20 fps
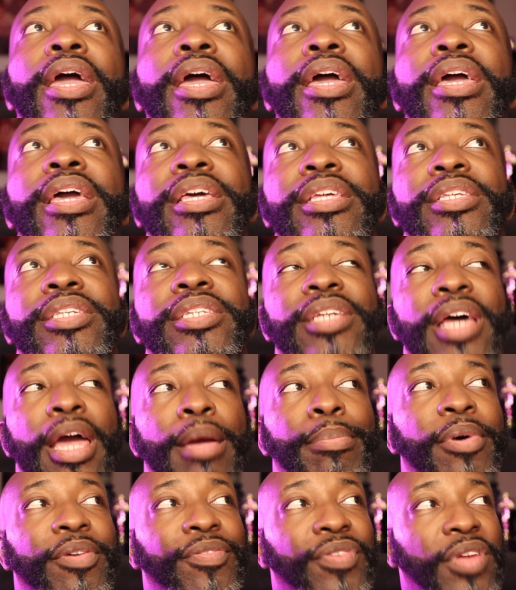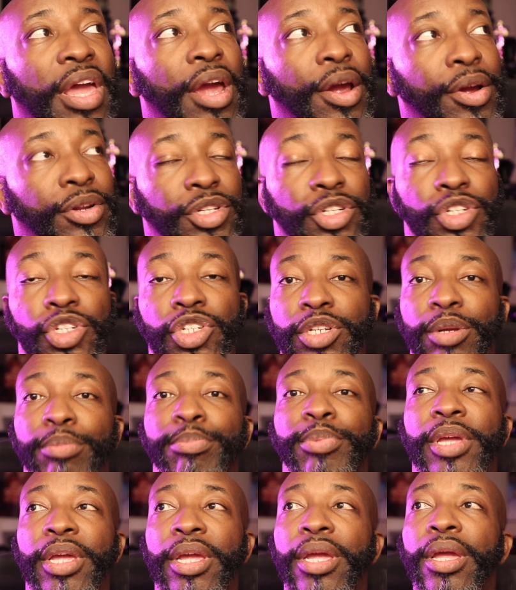his type of character should
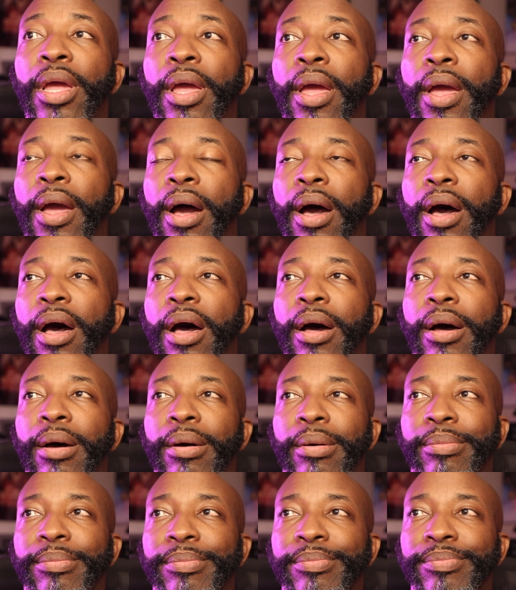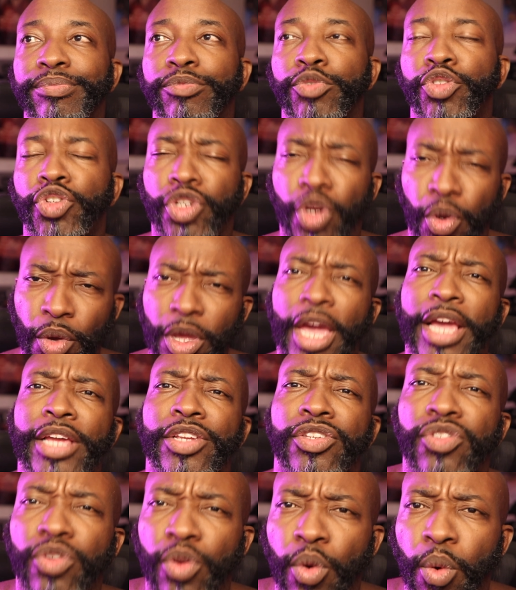be
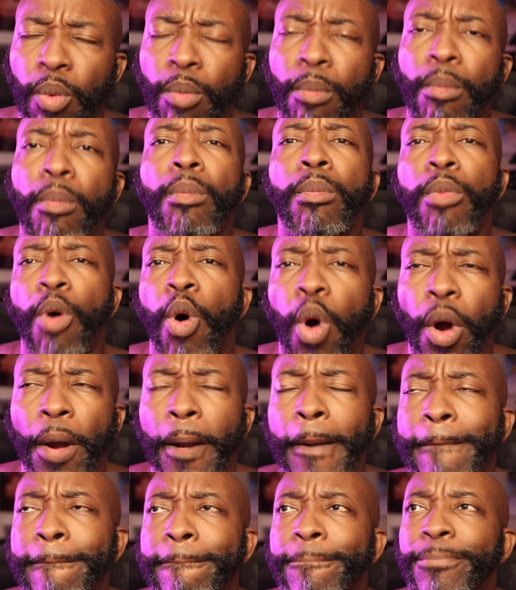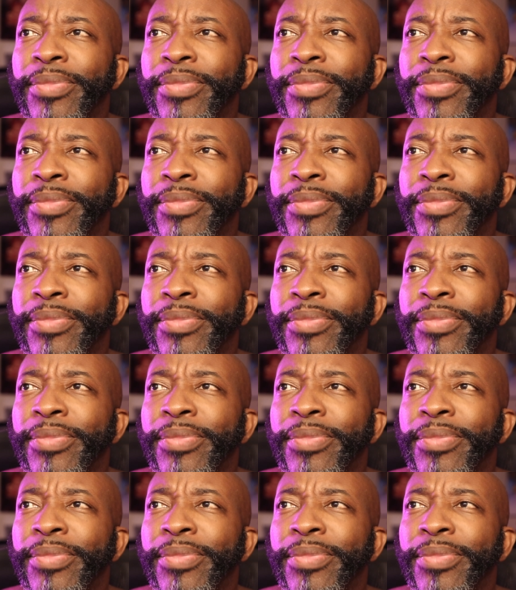showcased more.